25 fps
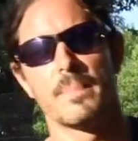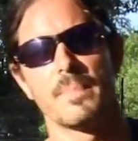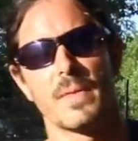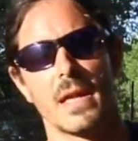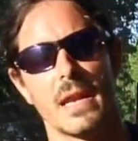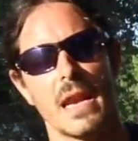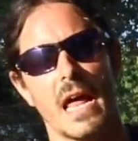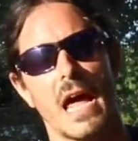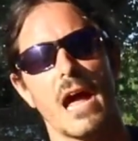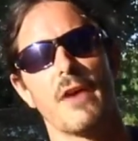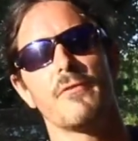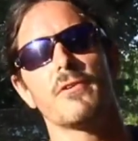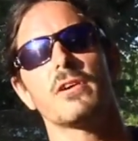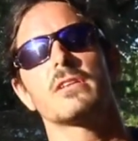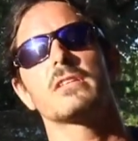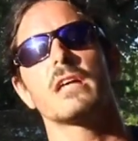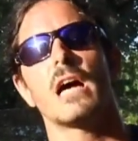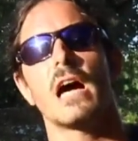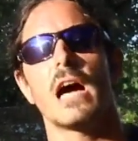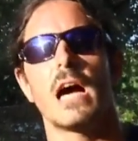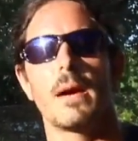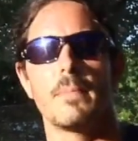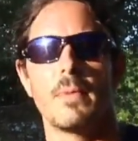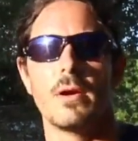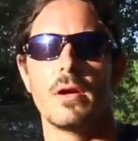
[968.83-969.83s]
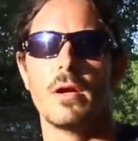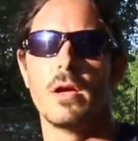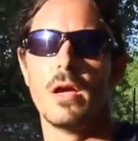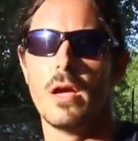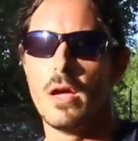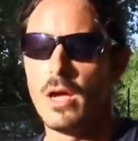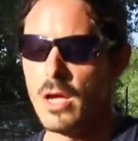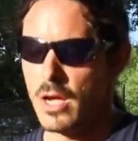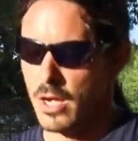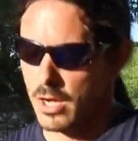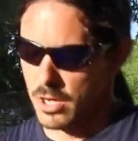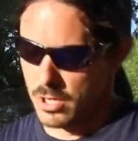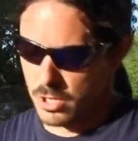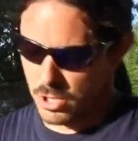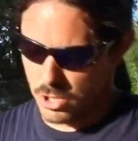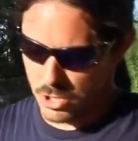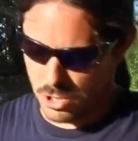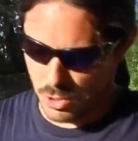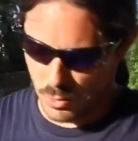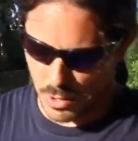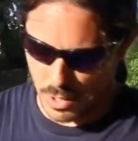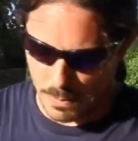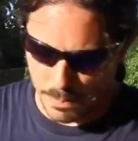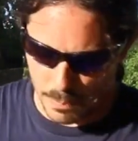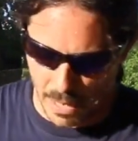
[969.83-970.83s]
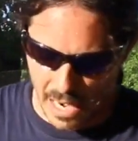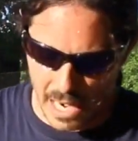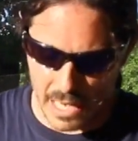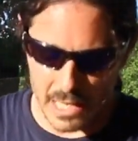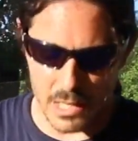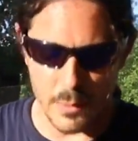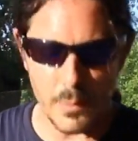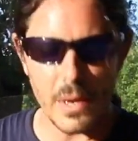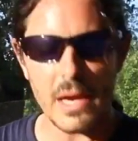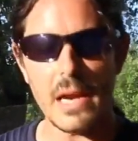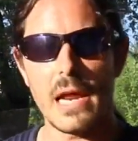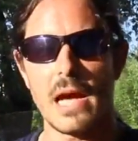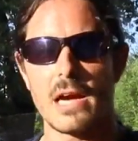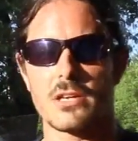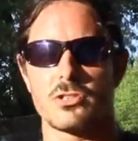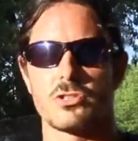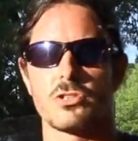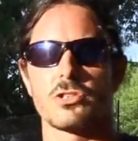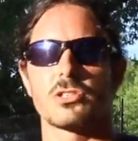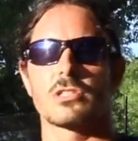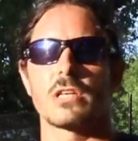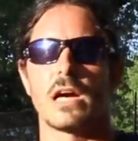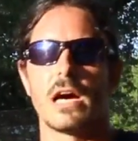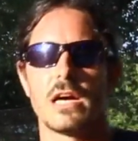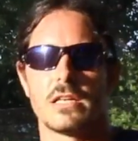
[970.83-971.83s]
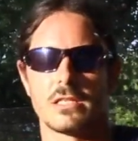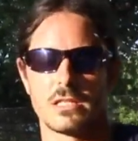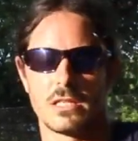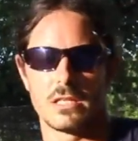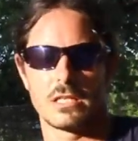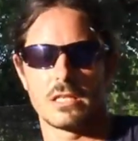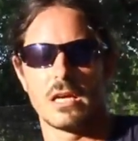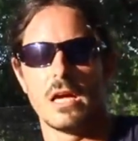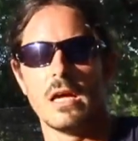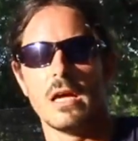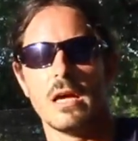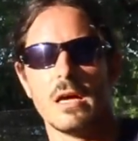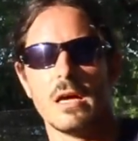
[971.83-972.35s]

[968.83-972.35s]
And every time you're doing body weight exercises,